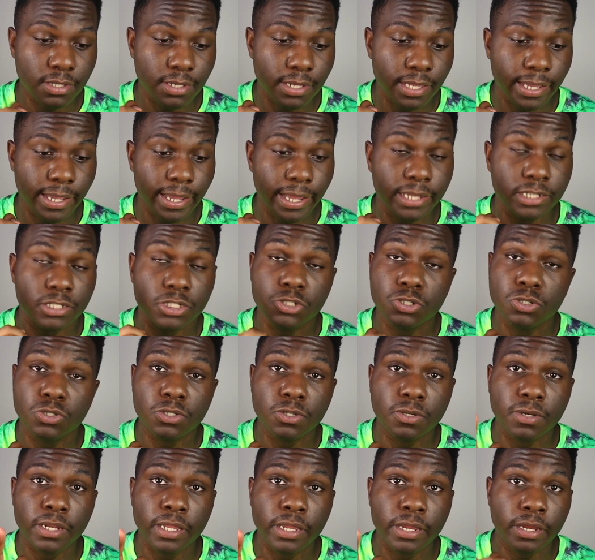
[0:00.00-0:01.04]
They got shoes
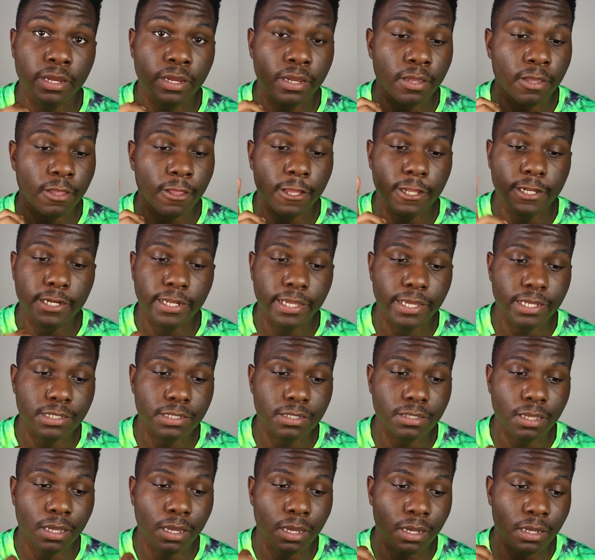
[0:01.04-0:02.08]
on there, dead
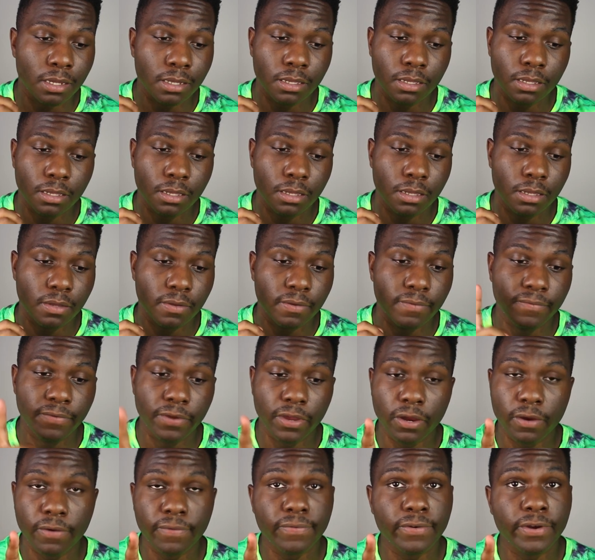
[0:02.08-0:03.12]
stock.
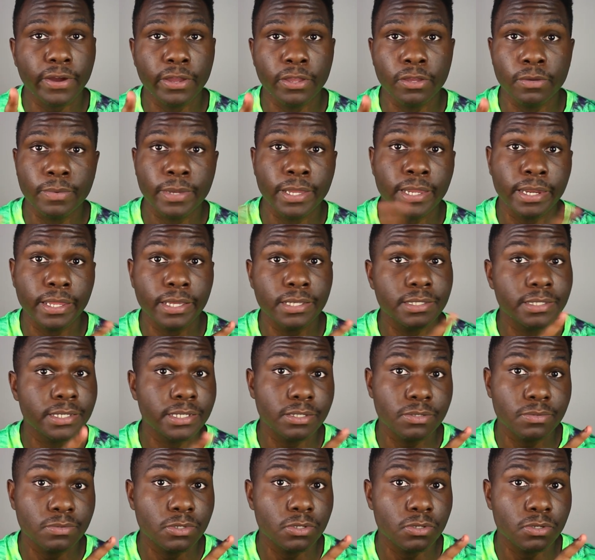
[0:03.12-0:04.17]
Verify them and they'll
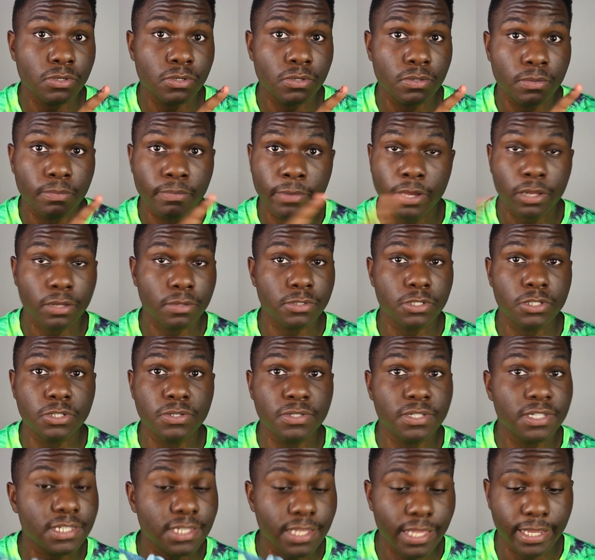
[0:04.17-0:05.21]
send them to you, mail them to you
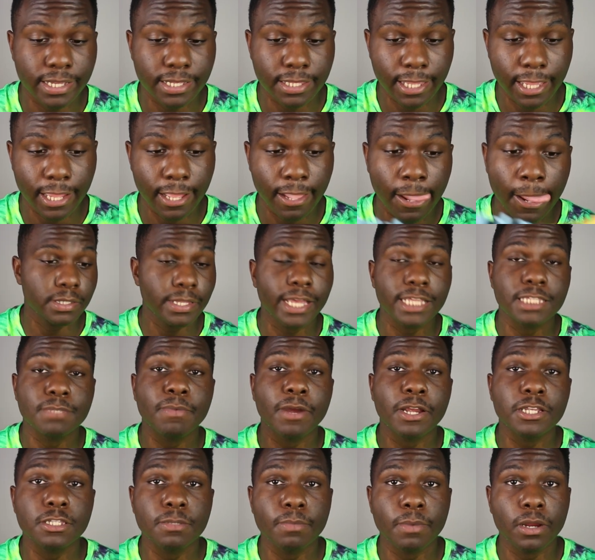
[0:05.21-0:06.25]
just like that. It's not
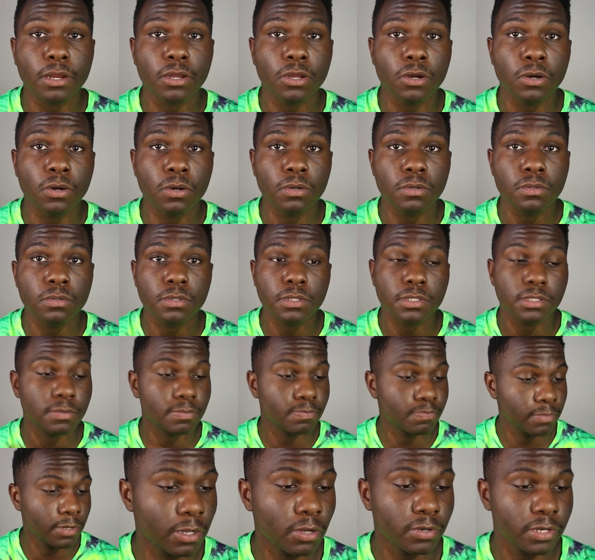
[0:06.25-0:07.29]
sponsored by GOAT.
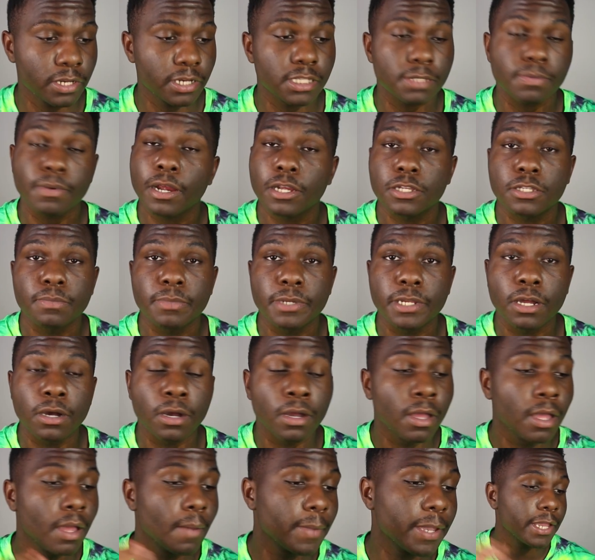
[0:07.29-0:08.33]
GOAT need to sponsor me though.
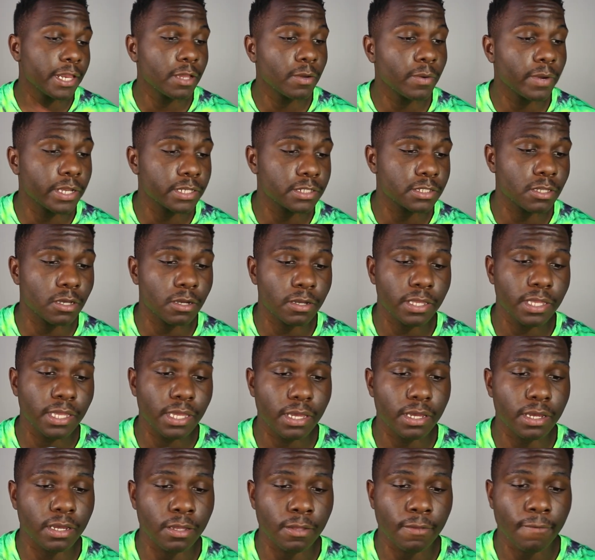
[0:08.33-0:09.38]
Anyways though,
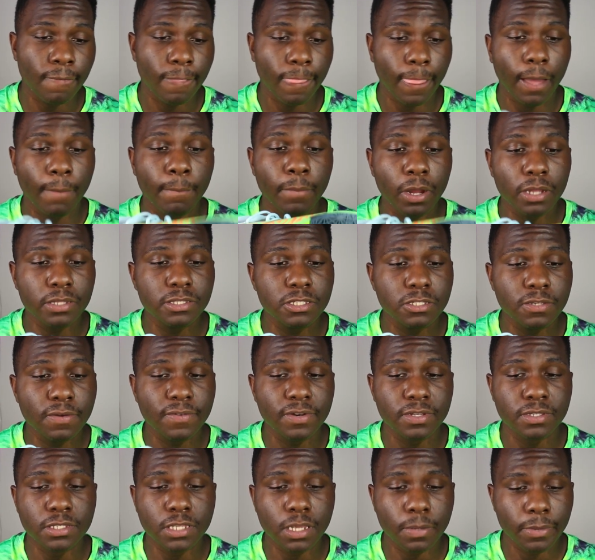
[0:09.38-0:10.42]
yeah. I bought these over
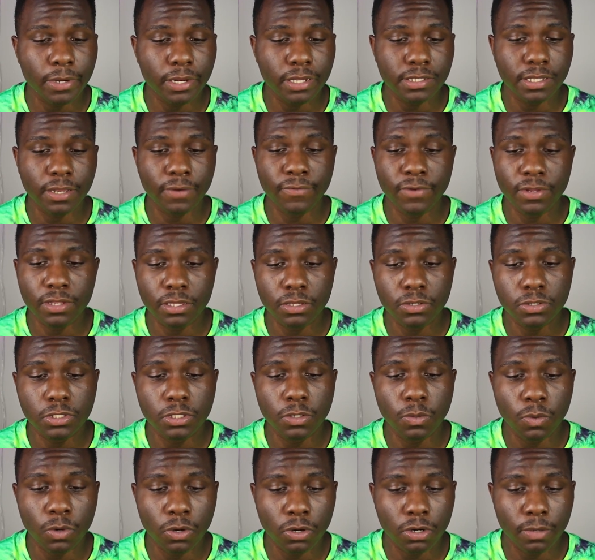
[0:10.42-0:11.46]
the summer because I really used to
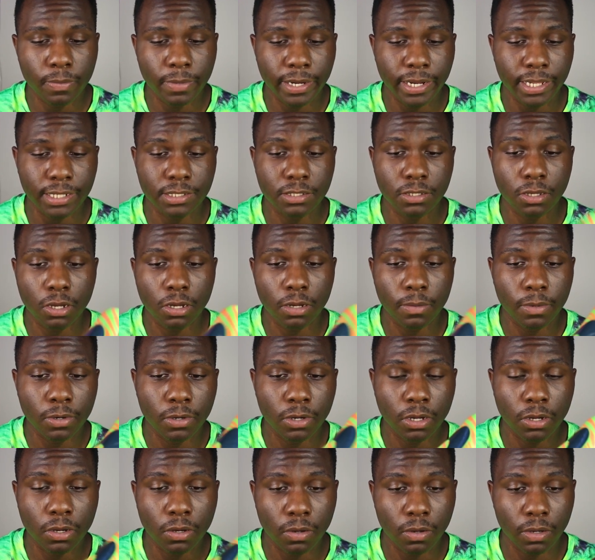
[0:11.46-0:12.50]
want them and I saw them on
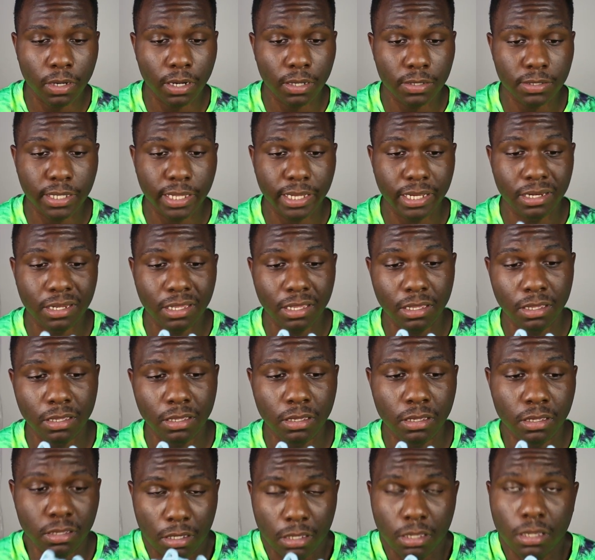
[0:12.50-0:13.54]
GOAT and I was like, dang.